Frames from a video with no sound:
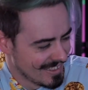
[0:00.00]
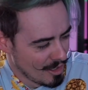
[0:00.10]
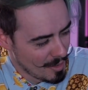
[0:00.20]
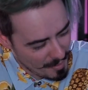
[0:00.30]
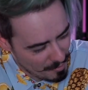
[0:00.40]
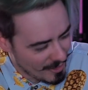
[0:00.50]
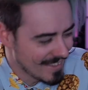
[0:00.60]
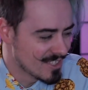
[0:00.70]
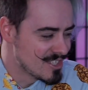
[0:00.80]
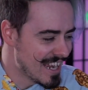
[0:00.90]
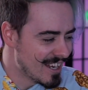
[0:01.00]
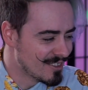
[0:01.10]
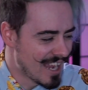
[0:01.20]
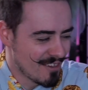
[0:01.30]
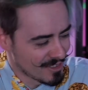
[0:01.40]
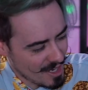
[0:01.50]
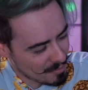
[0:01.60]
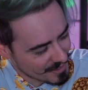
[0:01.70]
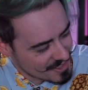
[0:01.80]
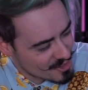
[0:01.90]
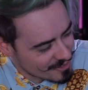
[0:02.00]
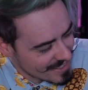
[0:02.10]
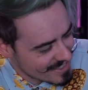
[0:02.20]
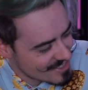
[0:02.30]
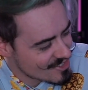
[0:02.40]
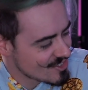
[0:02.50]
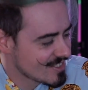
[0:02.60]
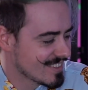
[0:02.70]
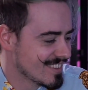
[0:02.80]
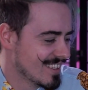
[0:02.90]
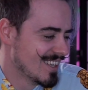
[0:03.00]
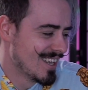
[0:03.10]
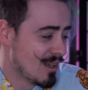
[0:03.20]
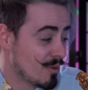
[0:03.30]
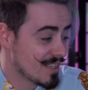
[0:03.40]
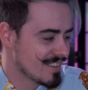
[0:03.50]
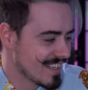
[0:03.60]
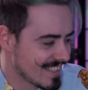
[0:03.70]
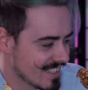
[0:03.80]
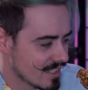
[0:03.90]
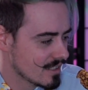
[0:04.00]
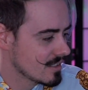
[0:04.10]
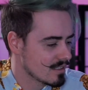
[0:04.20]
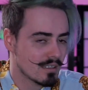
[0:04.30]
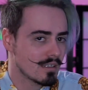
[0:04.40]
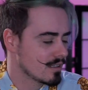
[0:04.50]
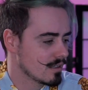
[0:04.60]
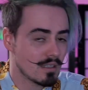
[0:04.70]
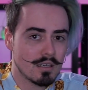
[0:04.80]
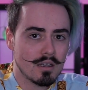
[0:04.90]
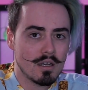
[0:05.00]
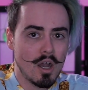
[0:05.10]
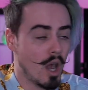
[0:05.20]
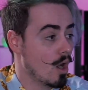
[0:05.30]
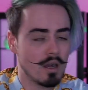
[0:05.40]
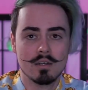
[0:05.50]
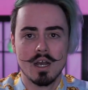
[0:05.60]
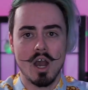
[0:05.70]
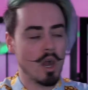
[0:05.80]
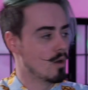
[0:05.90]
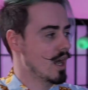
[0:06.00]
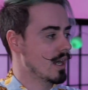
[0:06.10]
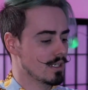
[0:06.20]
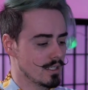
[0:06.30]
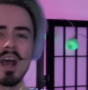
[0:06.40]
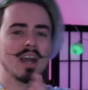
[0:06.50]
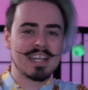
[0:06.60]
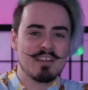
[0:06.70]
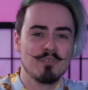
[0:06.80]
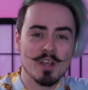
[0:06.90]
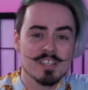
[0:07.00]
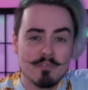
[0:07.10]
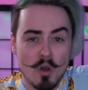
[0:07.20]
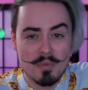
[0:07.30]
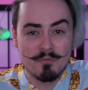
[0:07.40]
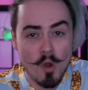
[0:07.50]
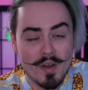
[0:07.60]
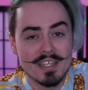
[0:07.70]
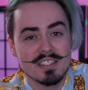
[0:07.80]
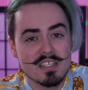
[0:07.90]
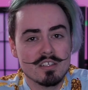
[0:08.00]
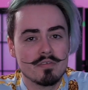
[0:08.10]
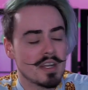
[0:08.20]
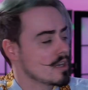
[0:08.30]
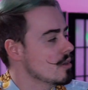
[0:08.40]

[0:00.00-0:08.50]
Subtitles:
maybe we hit the town, have a couple of drinks. What do you think? Okay, first of all, before we continue the video,